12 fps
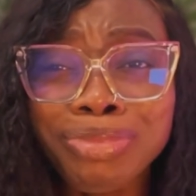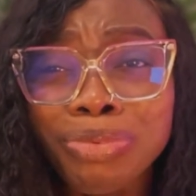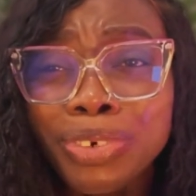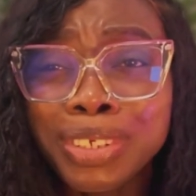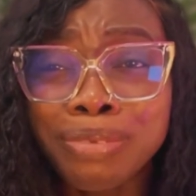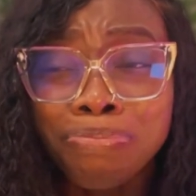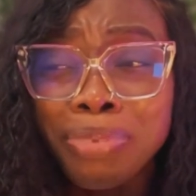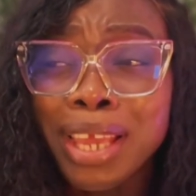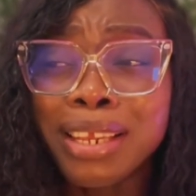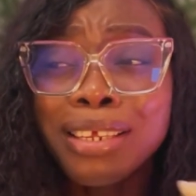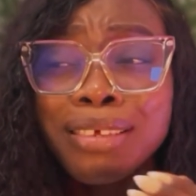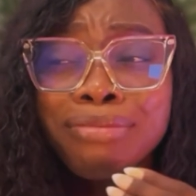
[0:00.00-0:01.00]
it was
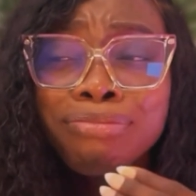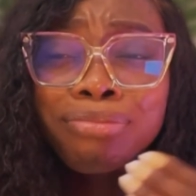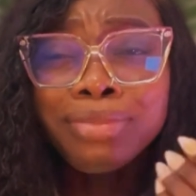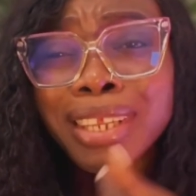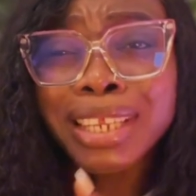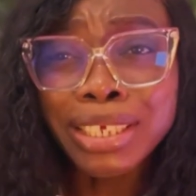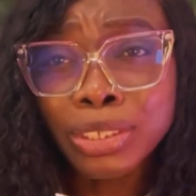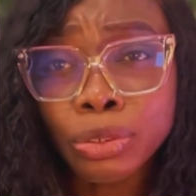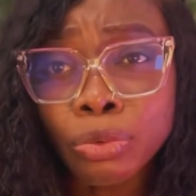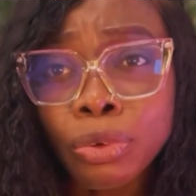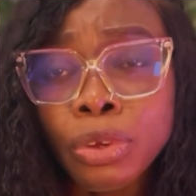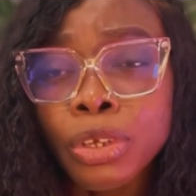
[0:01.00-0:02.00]
very
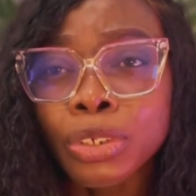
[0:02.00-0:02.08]
little.